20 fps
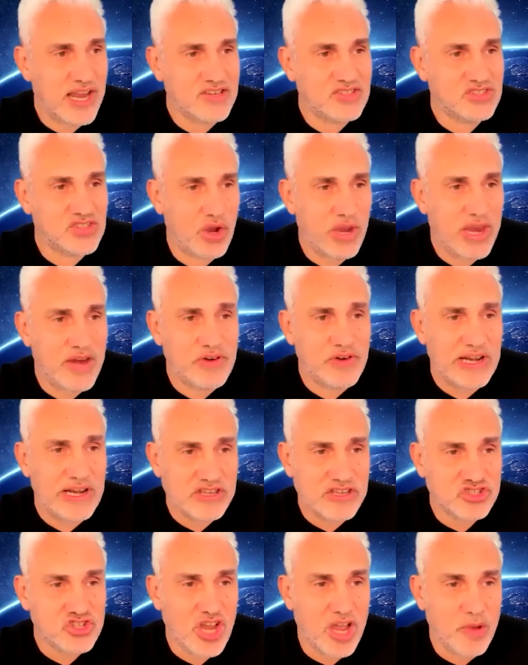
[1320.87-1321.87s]
So every
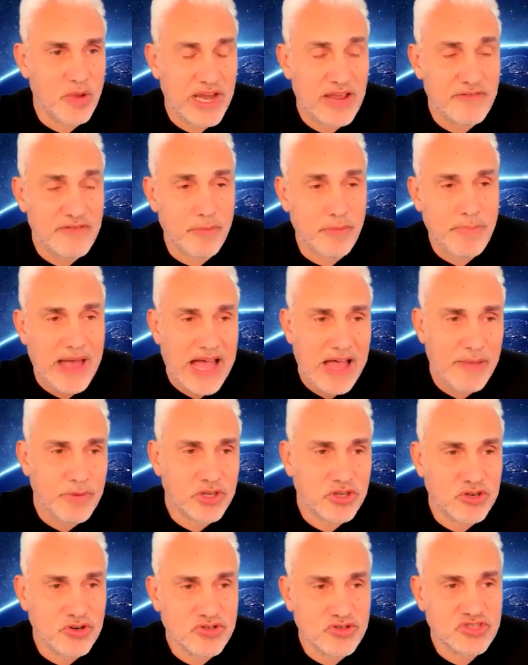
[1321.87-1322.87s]
lunchtime we'd have a
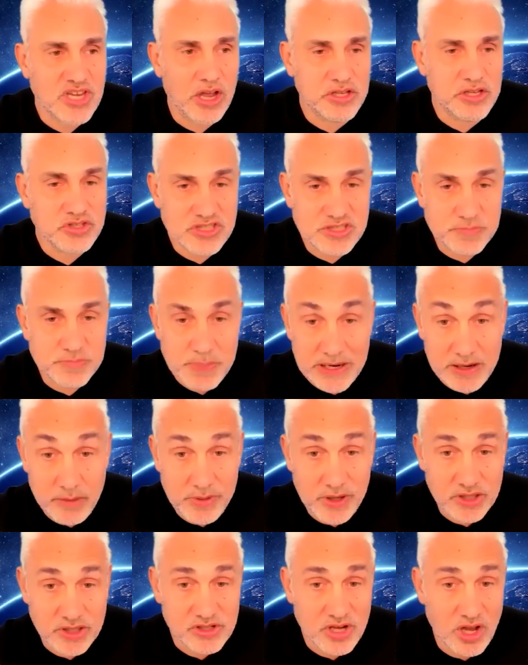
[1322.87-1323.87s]
barbecue. So I just spend a
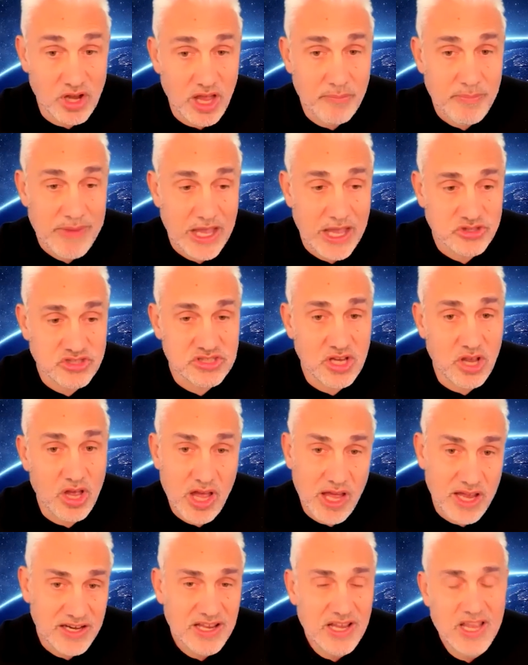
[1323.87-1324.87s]
bit of time
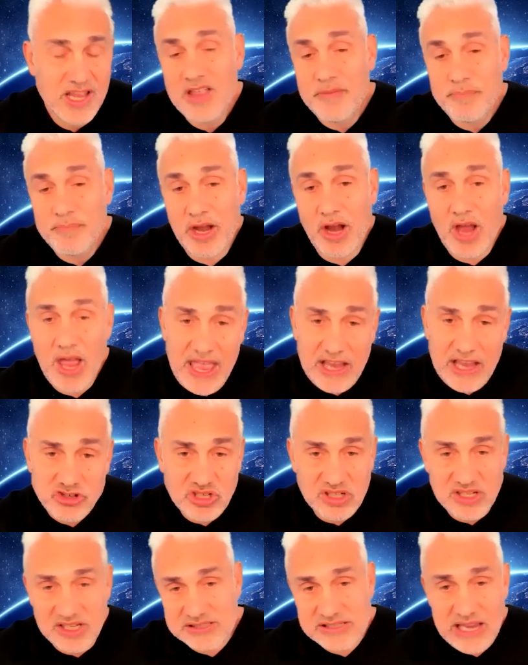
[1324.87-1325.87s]
outside, but I
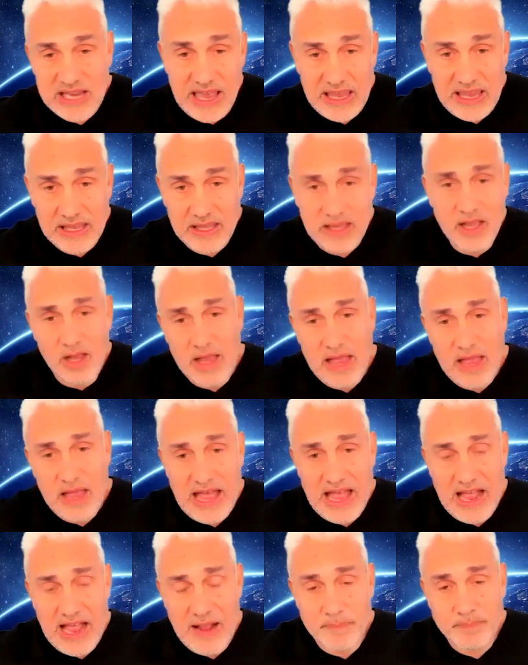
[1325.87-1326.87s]
actually take
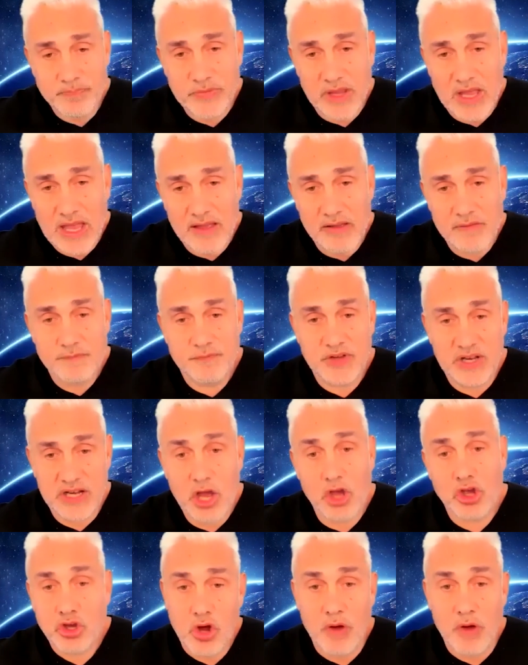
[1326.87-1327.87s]

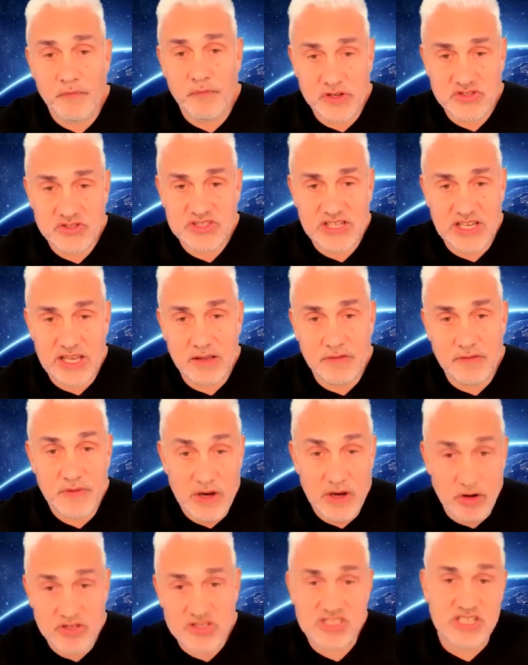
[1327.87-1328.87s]
video conferencing
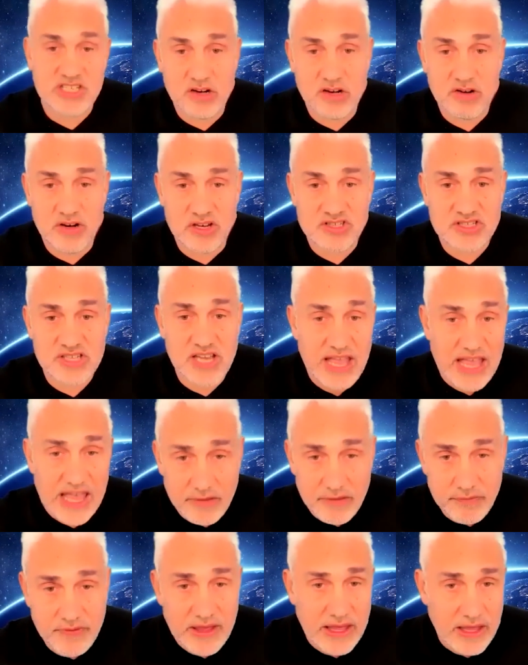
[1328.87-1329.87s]
very serious. I
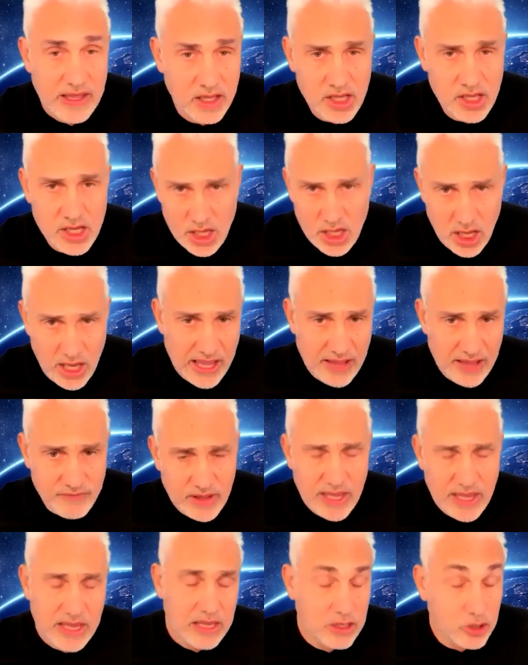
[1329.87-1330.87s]
have
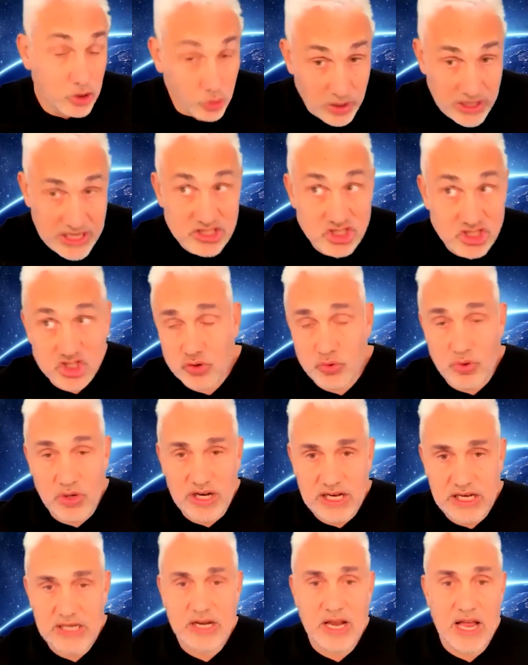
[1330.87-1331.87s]
a green
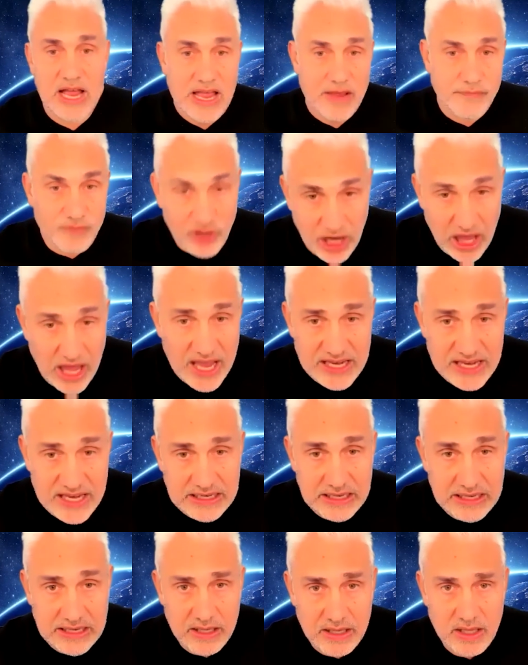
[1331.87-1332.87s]
screen. I have
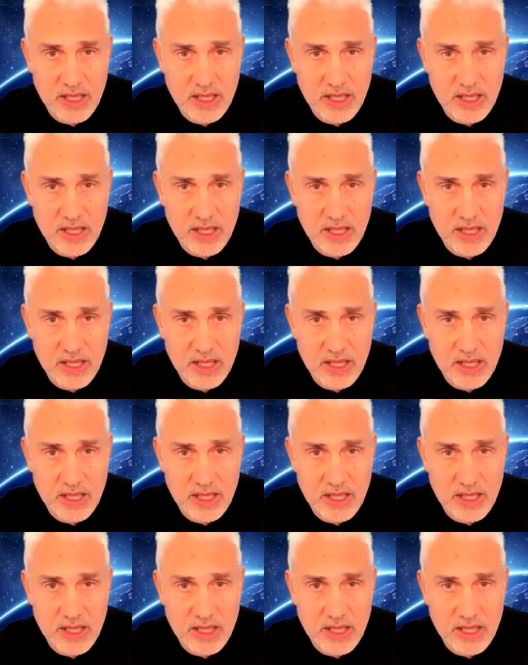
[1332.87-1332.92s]
lighting.